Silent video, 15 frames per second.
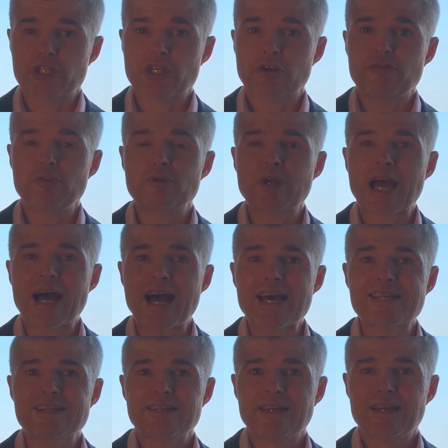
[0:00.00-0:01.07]
So if you
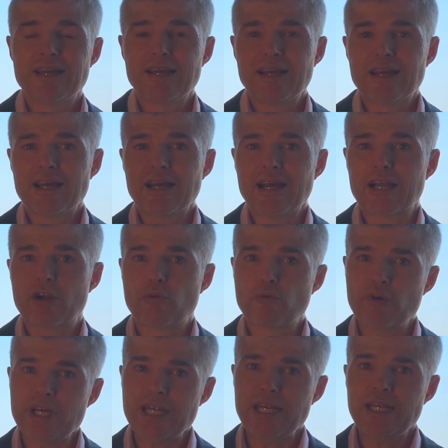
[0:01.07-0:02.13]
can't
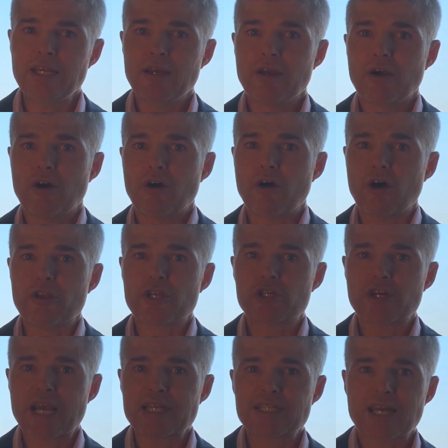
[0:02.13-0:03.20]
agree on a
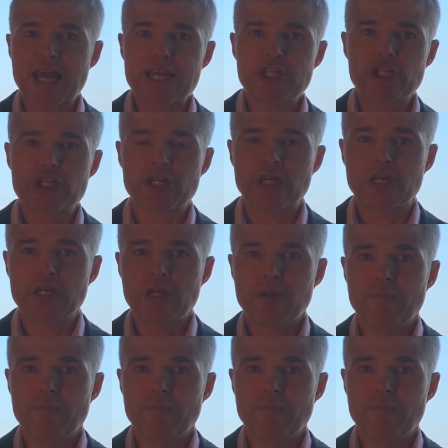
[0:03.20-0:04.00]
translation,